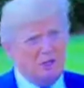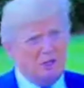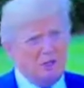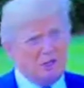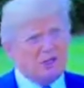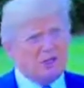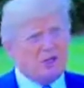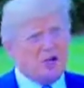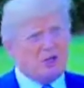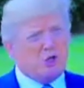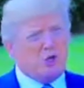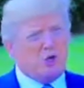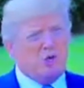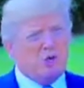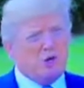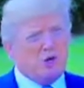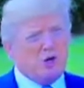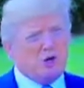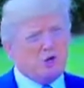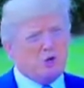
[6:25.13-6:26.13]
This got to a
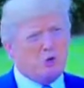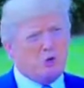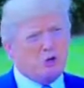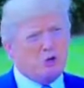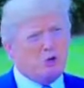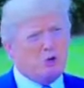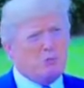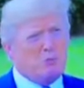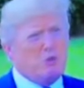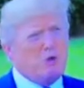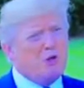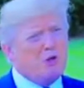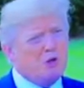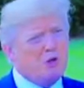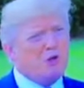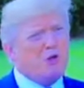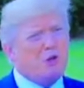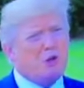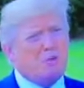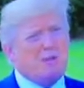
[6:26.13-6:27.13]
very critical point.
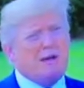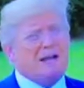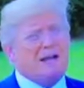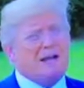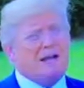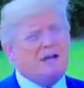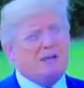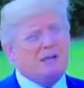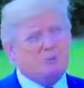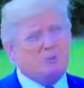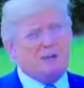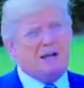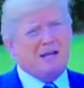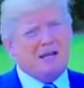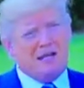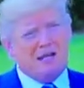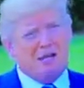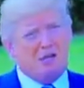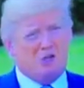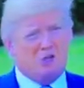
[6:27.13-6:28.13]
This should have been handled
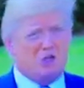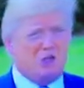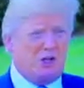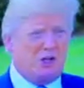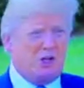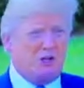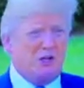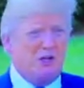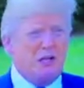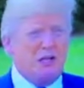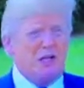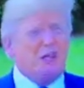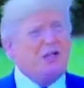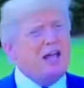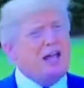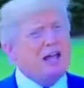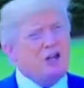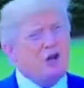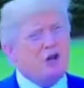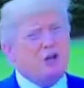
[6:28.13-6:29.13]
many years ago,
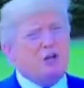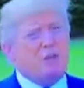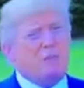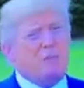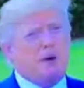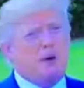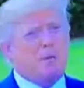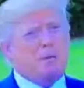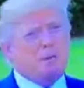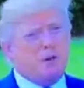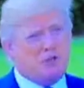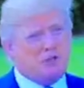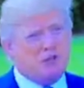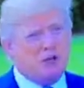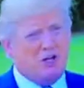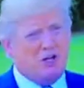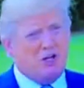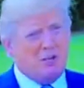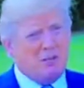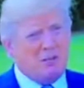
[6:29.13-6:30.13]
not only by
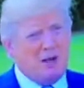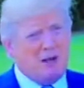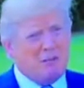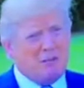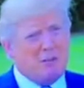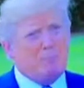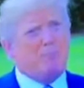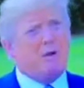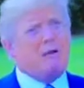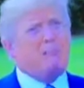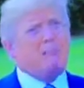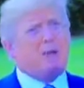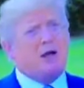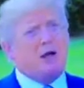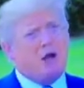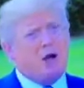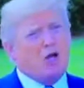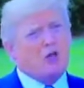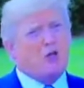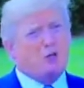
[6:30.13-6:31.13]
President Obama, but
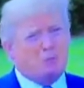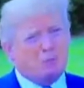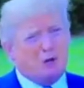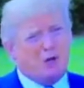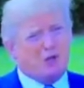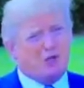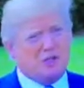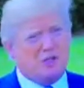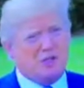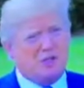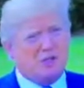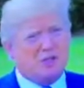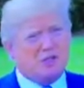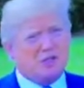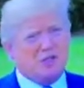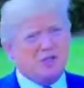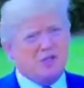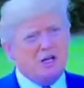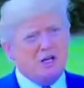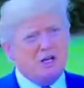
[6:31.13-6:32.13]
by other
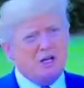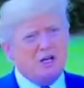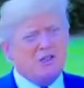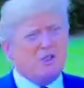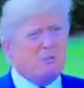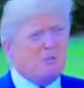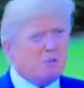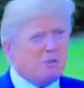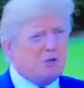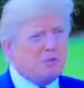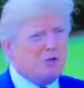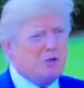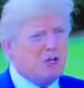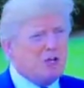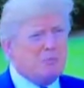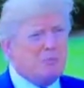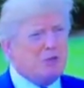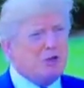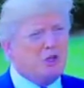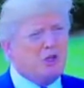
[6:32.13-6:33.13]
presidents that
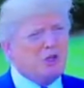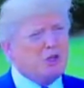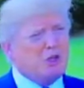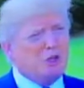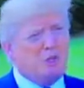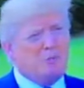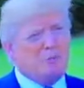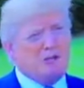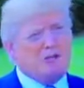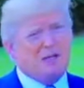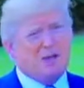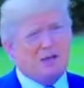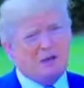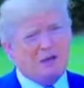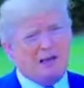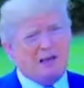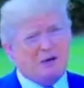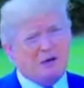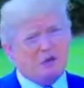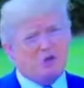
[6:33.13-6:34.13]
preceded me. This shouldn't be done
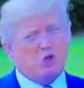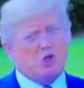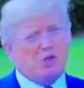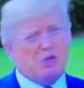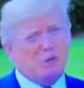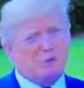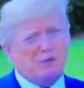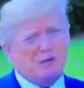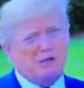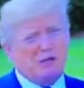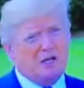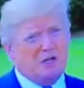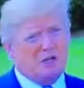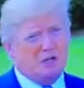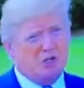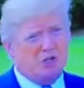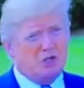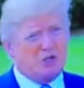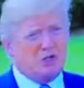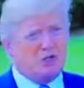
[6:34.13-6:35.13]
now. This should have been done
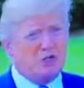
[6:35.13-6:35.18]
years ago.